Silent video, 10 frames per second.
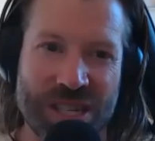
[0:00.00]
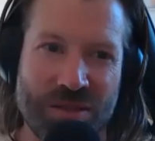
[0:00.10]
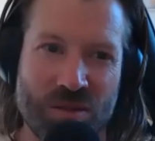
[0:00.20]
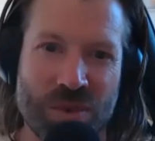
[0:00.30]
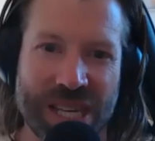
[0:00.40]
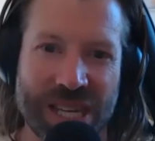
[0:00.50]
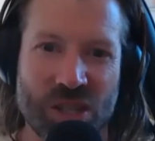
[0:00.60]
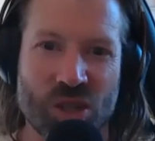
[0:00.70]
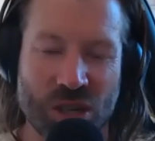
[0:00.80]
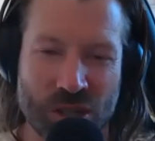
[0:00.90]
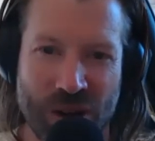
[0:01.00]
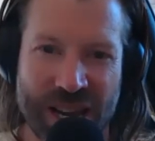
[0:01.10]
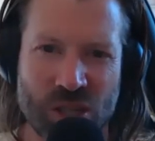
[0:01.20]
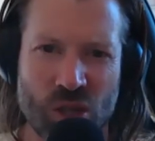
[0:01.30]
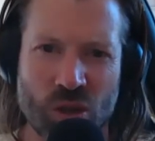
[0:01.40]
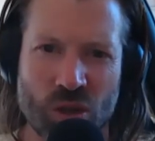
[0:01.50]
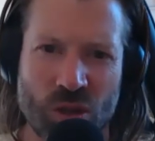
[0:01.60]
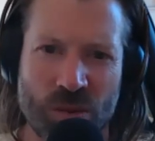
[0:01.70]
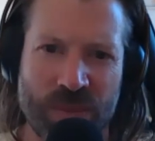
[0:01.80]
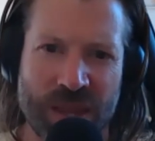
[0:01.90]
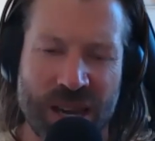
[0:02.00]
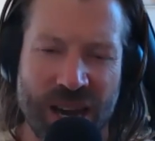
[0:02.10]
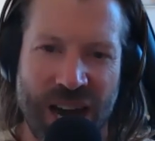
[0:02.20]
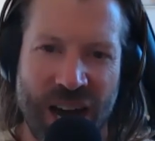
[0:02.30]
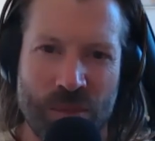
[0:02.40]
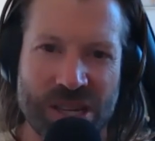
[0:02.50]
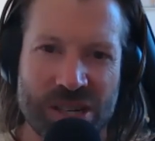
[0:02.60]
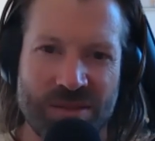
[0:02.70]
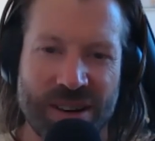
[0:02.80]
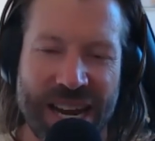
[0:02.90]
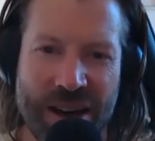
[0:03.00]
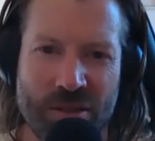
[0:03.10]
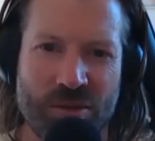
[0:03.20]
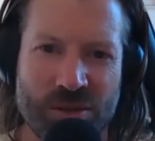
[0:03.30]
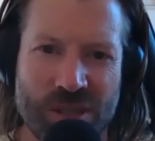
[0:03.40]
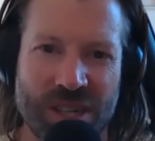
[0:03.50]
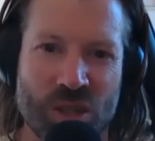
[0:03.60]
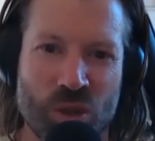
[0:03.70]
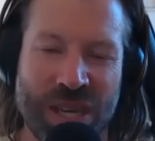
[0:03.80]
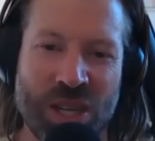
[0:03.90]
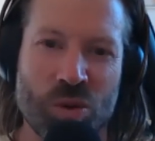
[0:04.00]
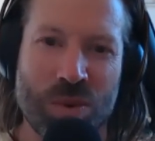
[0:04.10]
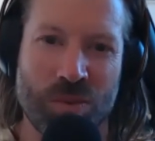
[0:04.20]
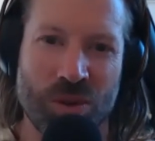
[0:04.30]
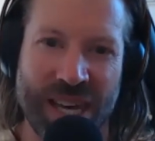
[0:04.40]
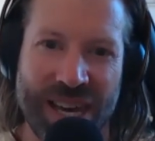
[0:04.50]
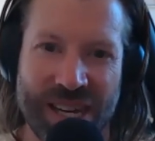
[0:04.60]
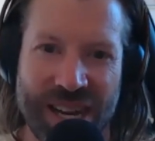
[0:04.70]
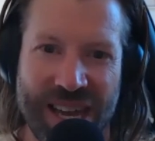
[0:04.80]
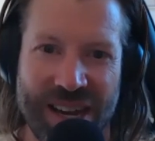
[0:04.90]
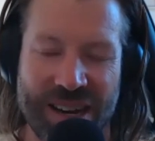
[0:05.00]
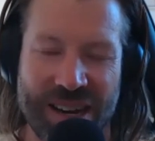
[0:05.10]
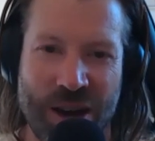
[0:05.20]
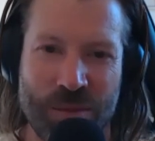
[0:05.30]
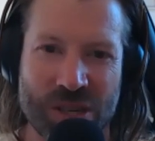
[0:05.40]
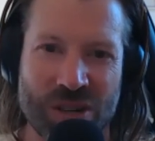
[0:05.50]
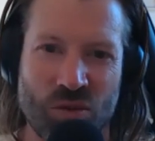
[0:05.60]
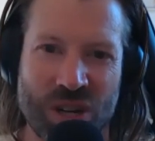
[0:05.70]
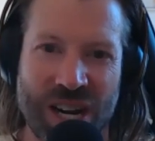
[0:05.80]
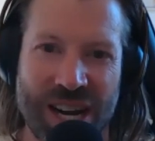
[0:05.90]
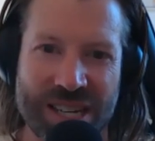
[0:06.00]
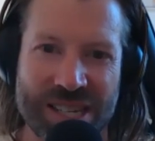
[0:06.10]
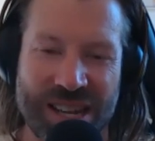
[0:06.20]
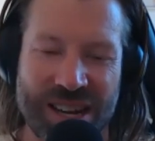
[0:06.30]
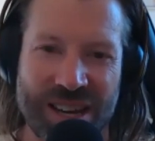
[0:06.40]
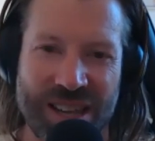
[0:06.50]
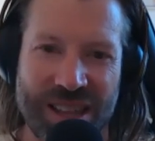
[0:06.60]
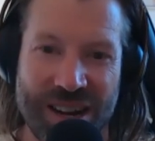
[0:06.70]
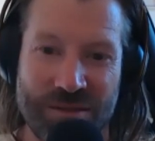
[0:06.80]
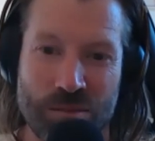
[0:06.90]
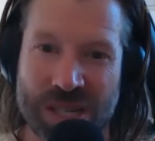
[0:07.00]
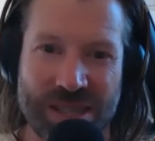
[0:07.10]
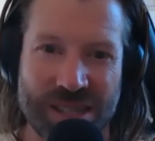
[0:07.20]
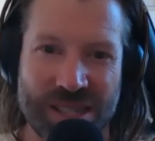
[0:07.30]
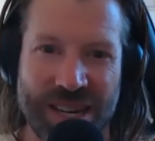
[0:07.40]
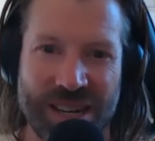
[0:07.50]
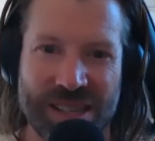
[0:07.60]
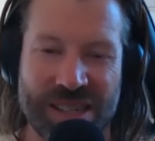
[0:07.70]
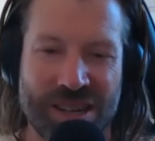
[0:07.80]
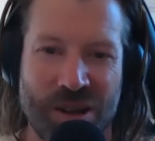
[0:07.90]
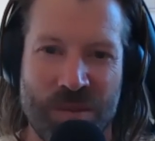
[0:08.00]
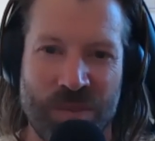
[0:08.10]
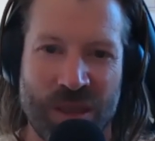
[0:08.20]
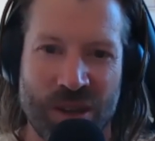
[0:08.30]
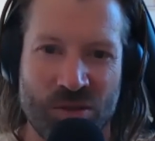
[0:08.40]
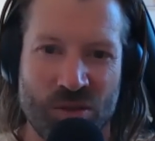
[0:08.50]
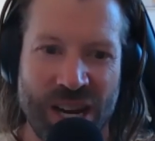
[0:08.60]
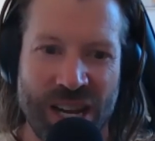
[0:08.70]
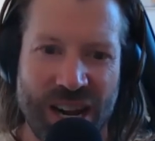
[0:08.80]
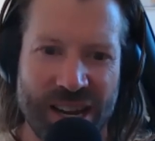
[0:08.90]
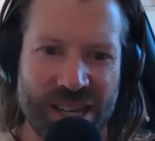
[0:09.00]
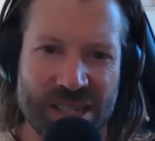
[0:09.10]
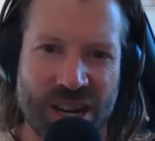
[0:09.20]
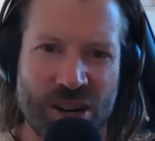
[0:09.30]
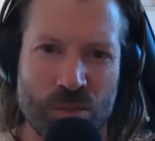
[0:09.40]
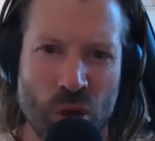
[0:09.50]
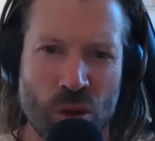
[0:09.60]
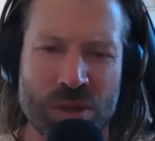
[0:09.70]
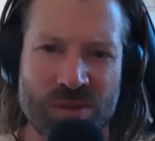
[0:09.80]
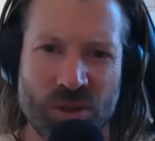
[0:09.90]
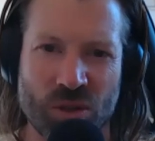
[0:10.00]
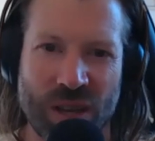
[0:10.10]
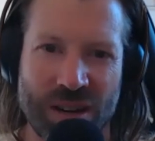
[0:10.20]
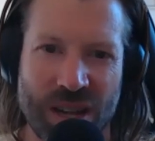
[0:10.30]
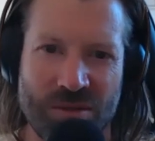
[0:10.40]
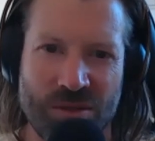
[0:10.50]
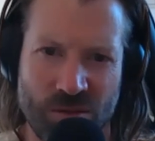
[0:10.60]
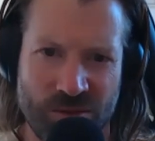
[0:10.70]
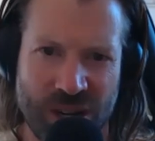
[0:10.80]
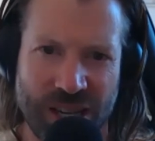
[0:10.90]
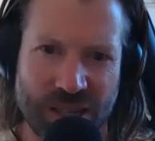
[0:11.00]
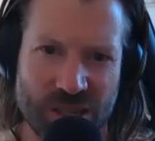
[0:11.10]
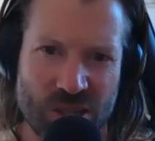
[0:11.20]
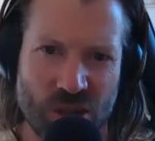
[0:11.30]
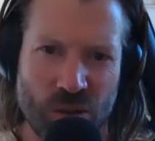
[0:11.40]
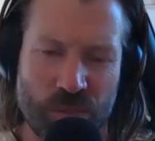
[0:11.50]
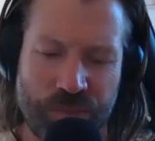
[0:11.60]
even begin to explain to you how much I've loved speaking to people again, and how much I've realized that I that I've missed it. And it's it really like it's kind of purposeful and and fulfilling. So